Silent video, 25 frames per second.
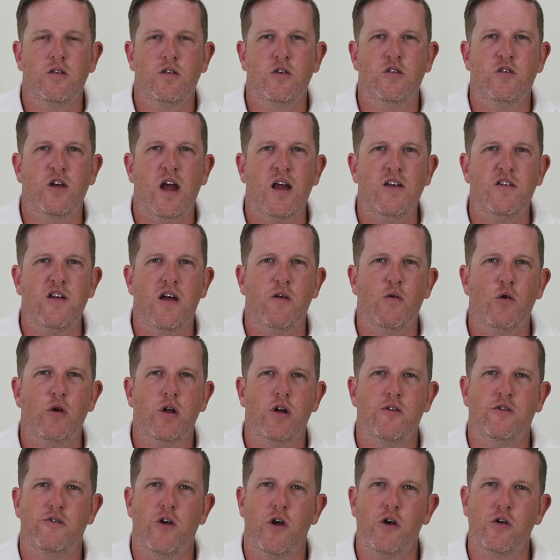To change our
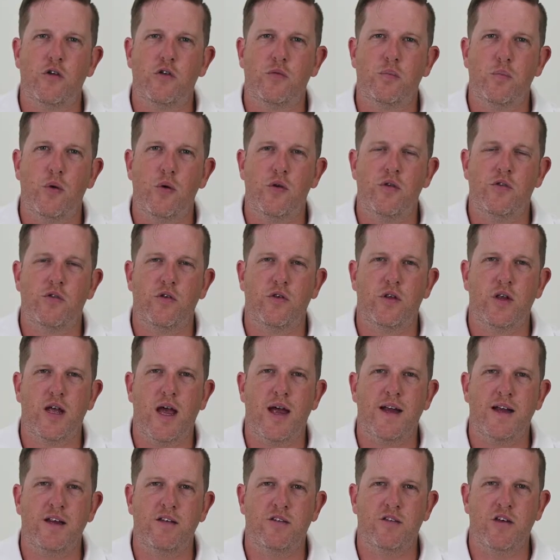autofocus points on the
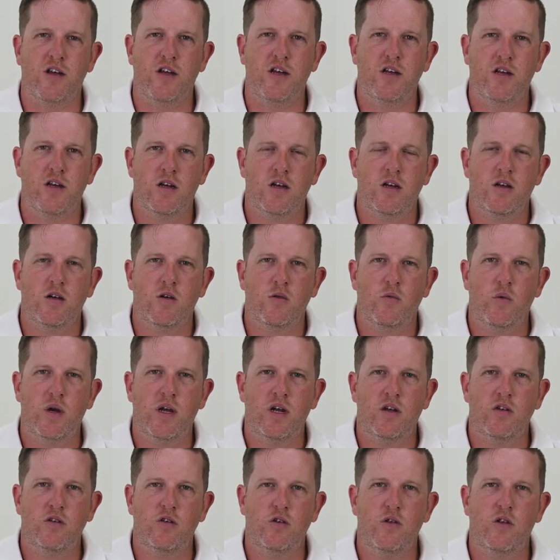80D, we
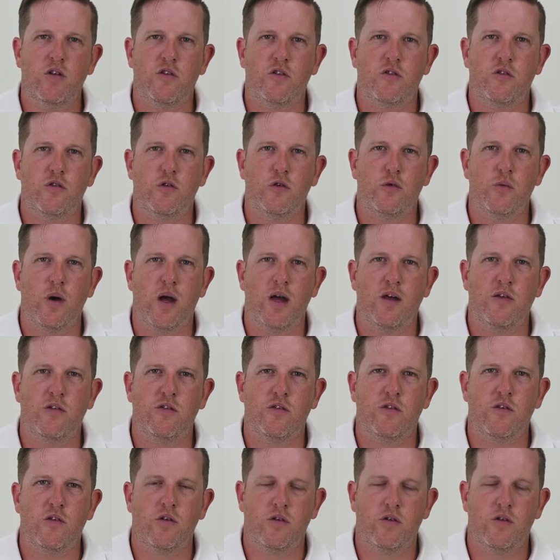can do this 2 ways.